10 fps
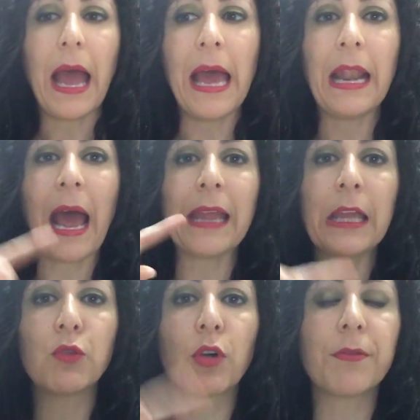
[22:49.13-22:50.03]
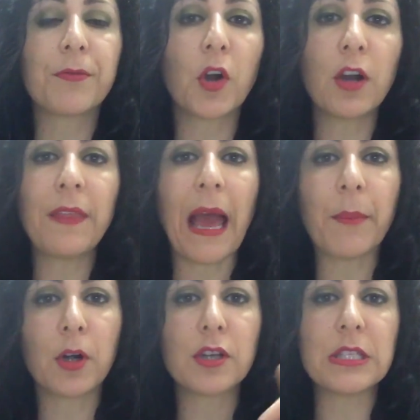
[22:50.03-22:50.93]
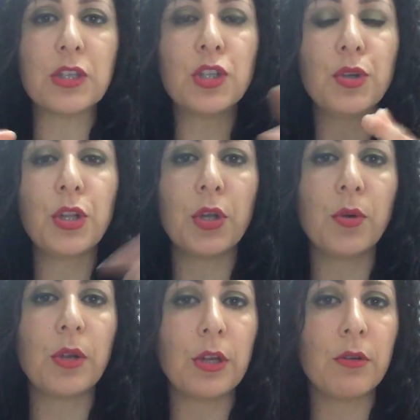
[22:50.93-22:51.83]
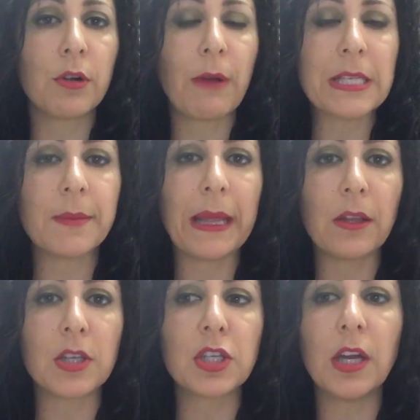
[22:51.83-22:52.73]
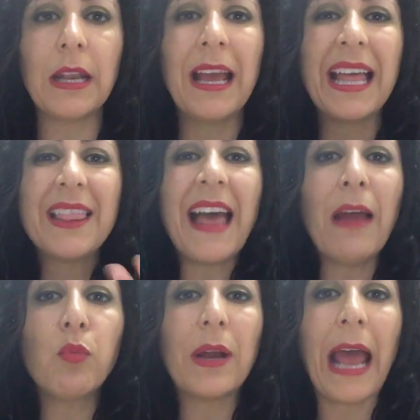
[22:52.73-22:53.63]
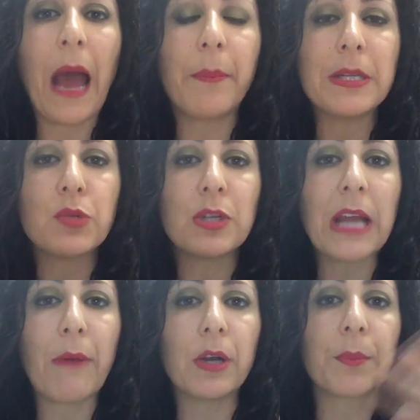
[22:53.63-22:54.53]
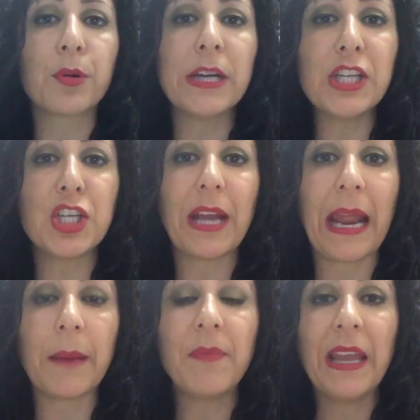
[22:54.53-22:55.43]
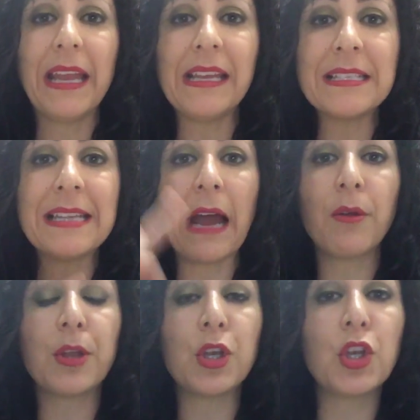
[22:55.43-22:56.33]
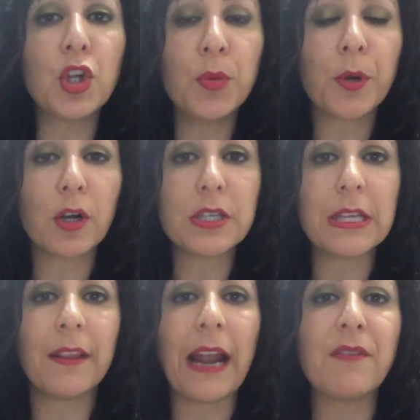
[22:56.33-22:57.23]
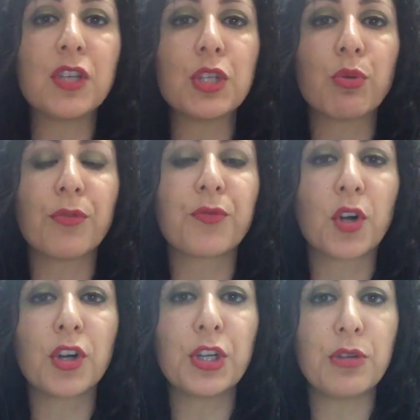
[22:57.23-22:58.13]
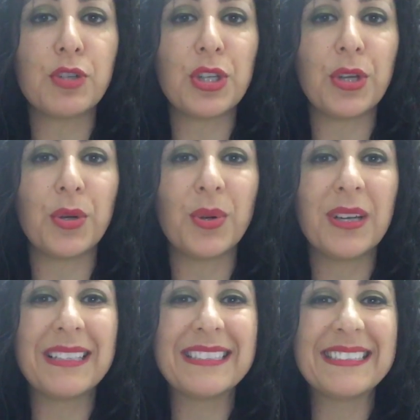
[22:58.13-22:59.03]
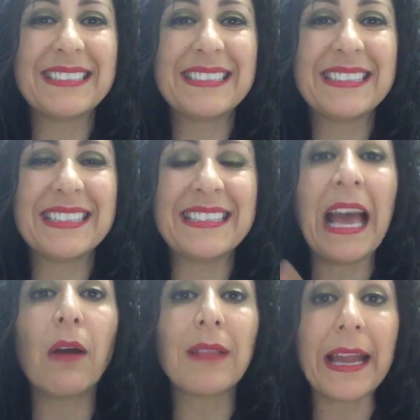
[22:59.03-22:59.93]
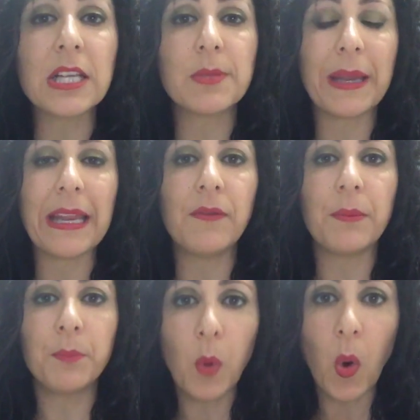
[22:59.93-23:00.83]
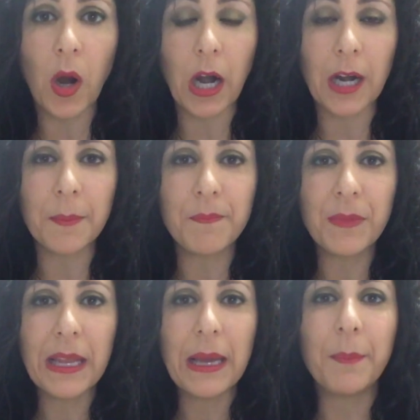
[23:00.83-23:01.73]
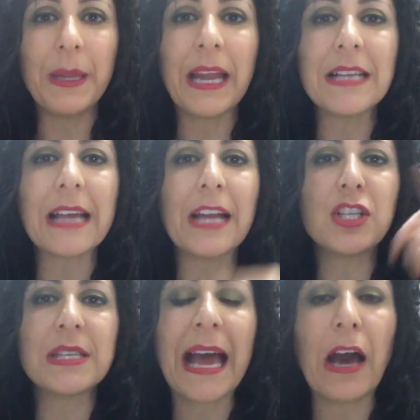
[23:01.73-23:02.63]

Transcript: And I can refer that person to you, your resume looks good. Then what happens, which I would appreciate, is now the new person that I've just referred you to now likes me even more, because I just